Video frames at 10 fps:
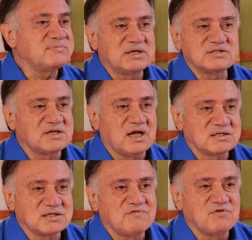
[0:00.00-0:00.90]

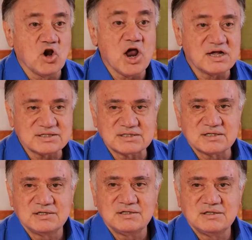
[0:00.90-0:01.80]
myself lost
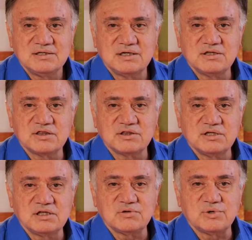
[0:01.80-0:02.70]
in
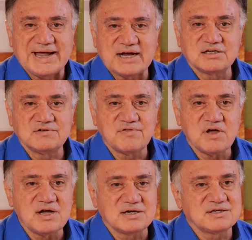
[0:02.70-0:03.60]
the reactive
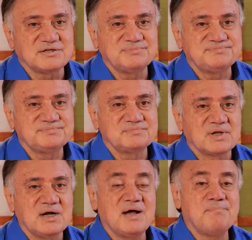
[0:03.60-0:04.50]
thought
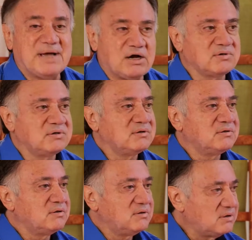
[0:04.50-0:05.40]
about
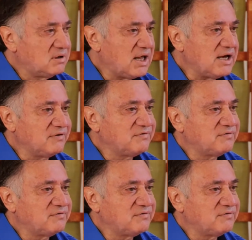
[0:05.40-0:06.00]
life.